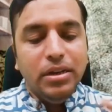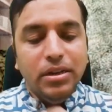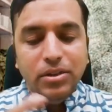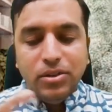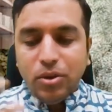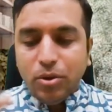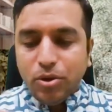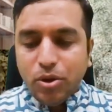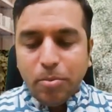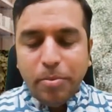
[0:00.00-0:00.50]

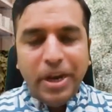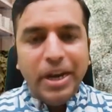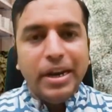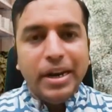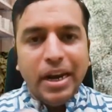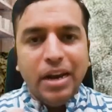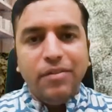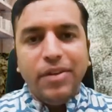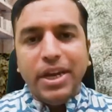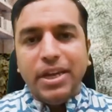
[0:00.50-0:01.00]
So to build
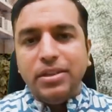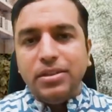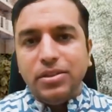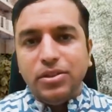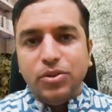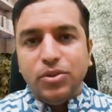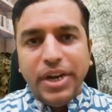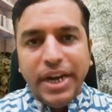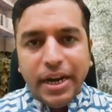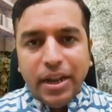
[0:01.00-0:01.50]
railways,
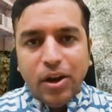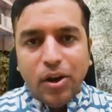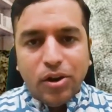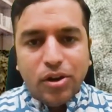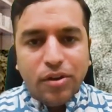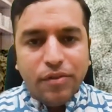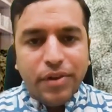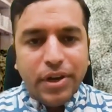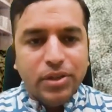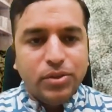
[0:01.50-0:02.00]
you need a lot
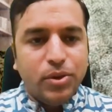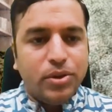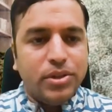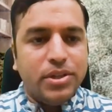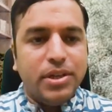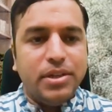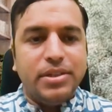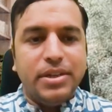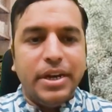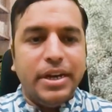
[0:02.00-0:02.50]
of
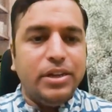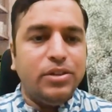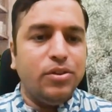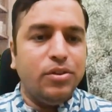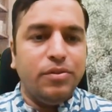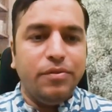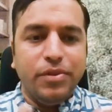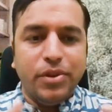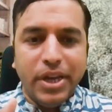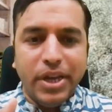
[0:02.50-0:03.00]
resources, right? So
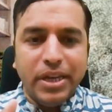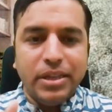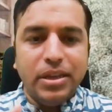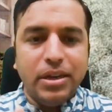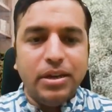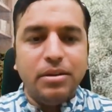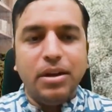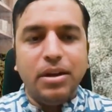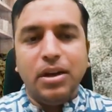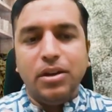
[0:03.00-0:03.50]
if you take
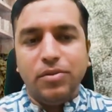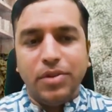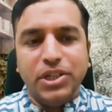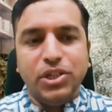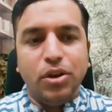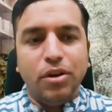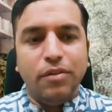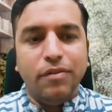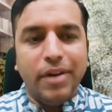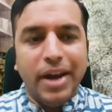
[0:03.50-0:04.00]
the
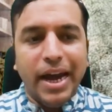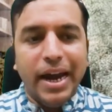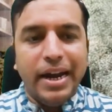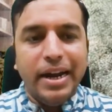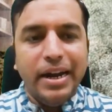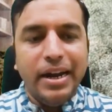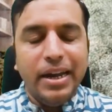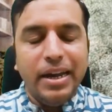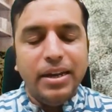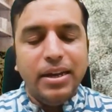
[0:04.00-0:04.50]
question of
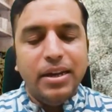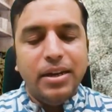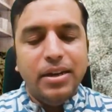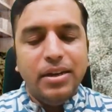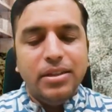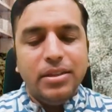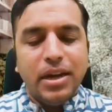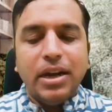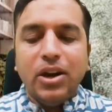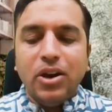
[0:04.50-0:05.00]
land,
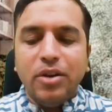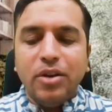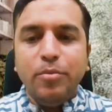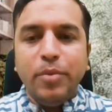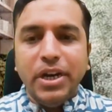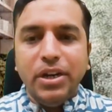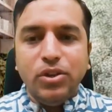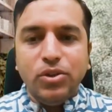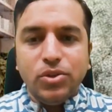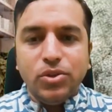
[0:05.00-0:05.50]
the
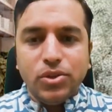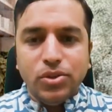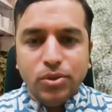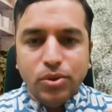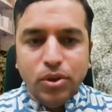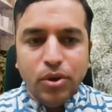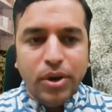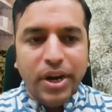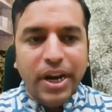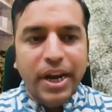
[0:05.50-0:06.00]
government used to
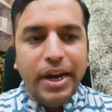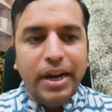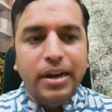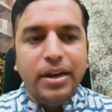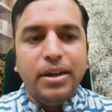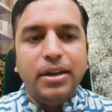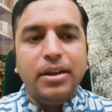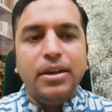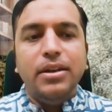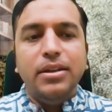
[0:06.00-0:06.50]

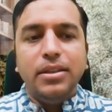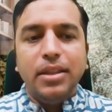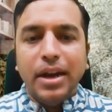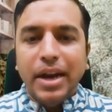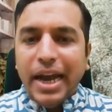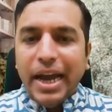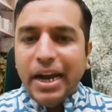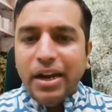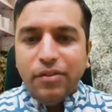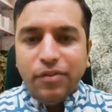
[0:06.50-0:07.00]
donate the
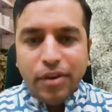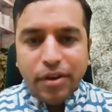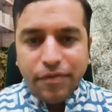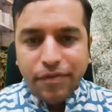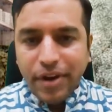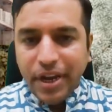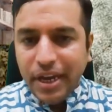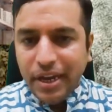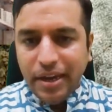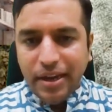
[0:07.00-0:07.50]
land for
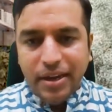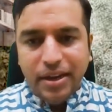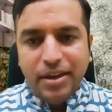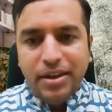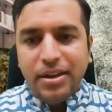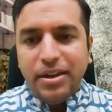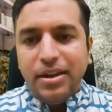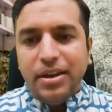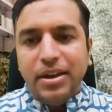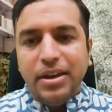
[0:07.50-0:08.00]
free.
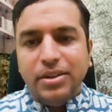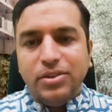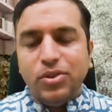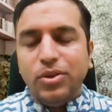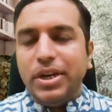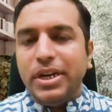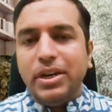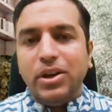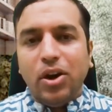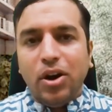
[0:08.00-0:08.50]
So
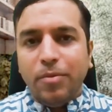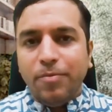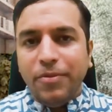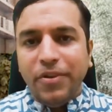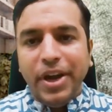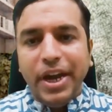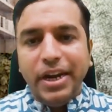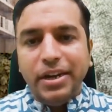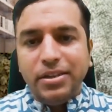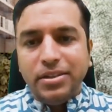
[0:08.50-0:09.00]
it
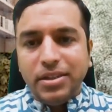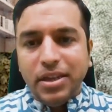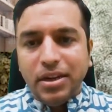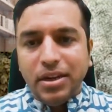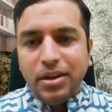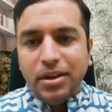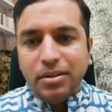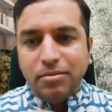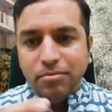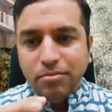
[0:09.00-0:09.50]
obviates
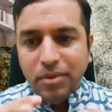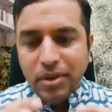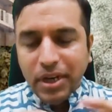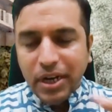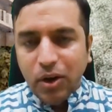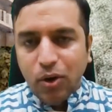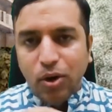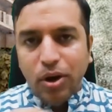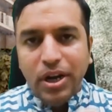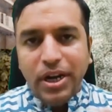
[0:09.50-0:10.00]
the
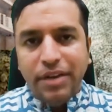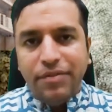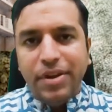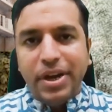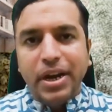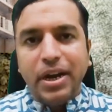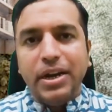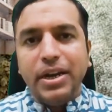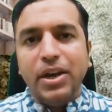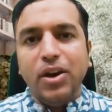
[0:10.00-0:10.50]
whole
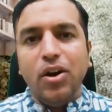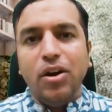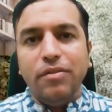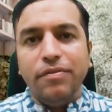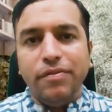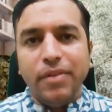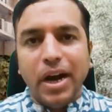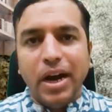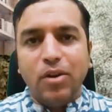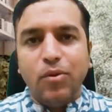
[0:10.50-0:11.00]
difficulty
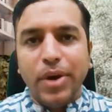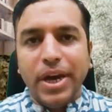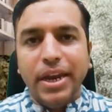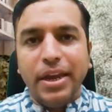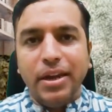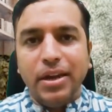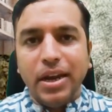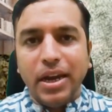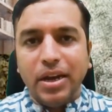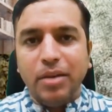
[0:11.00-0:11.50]
of
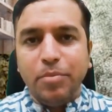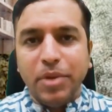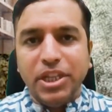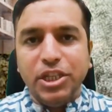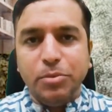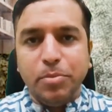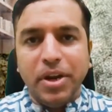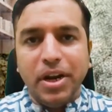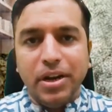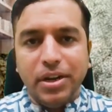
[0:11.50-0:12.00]
acquiring like a
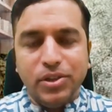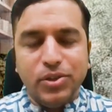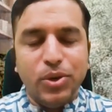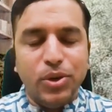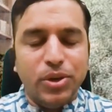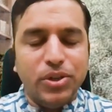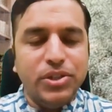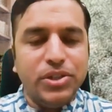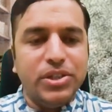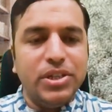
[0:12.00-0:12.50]
principal
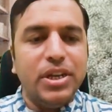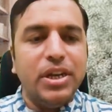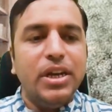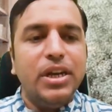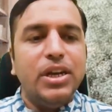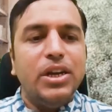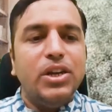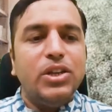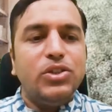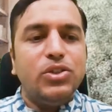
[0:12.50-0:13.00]
resource.
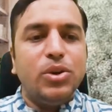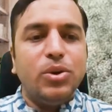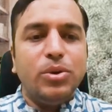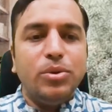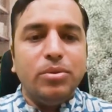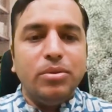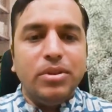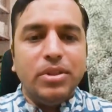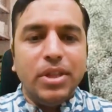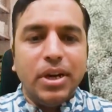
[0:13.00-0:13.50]

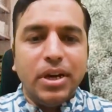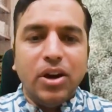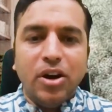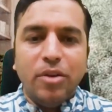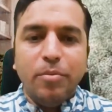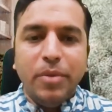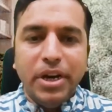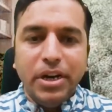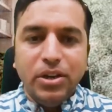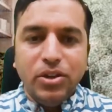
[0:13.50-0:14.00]
So the
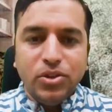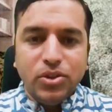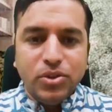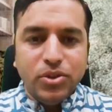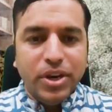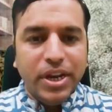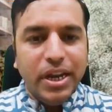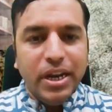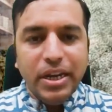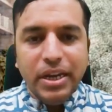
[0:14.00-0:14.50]
government used to
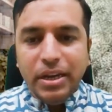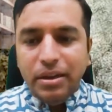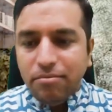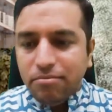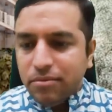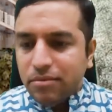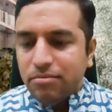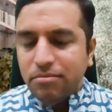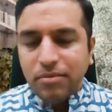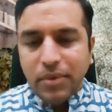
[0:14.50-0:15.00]
really
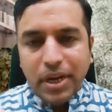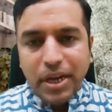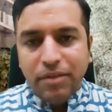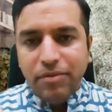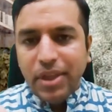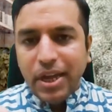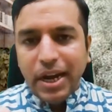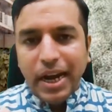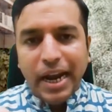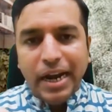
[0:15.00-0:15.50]
give
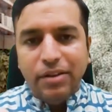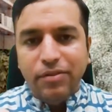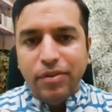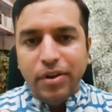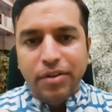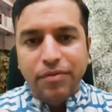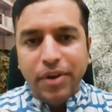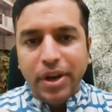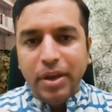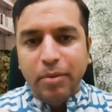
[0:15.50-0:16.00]
the land for
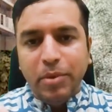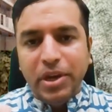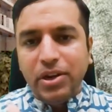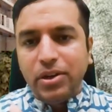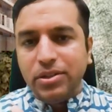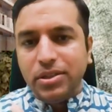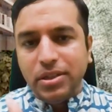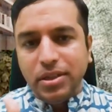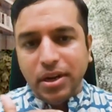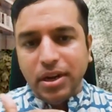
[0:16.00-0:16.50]
free,
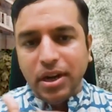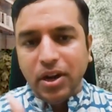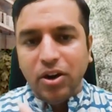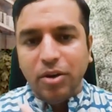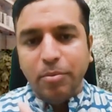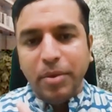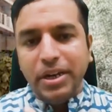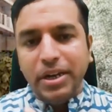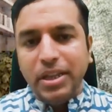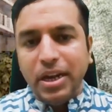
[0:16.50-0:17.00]
because the
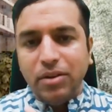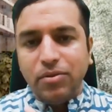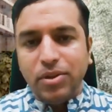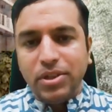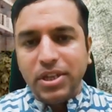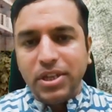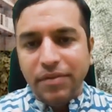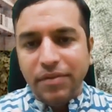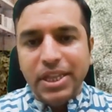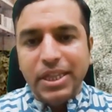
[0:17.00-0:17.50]
government that was
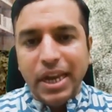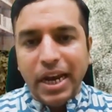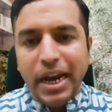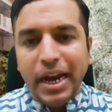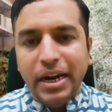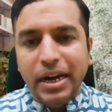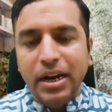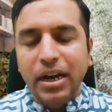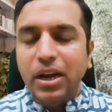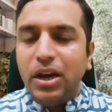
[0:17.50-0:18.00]
giving the
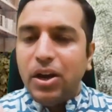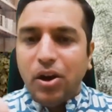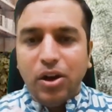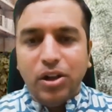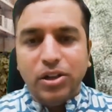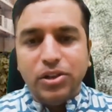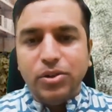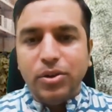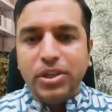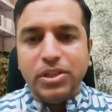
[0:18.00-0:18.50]
land
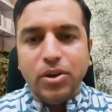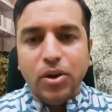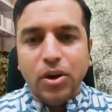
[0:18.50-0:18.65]
also is